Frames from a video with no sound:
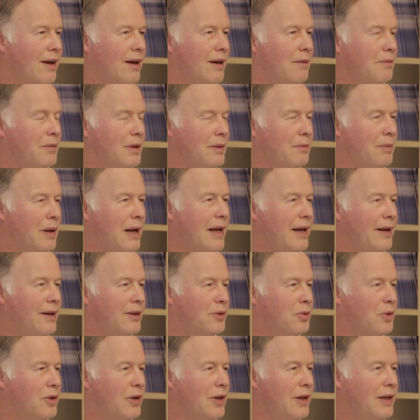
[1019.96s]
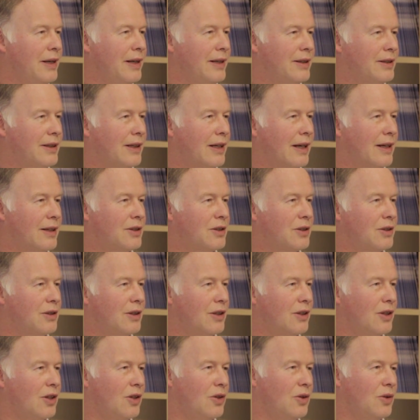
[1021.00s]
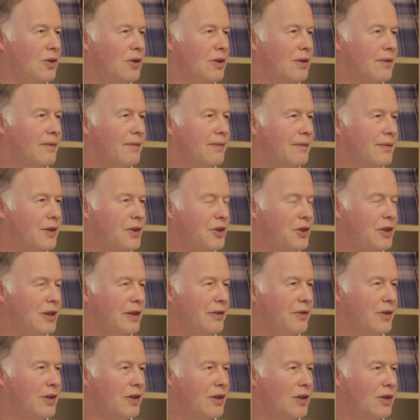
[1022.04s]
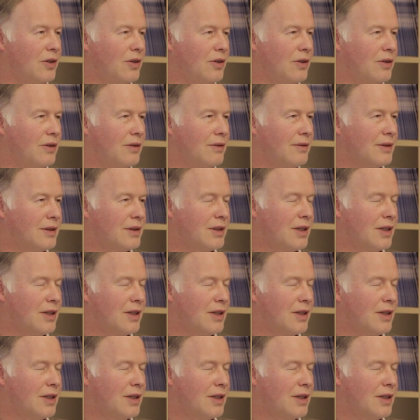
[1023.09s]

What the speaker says: But plan is what you need to get to the goal, achieve the goal, the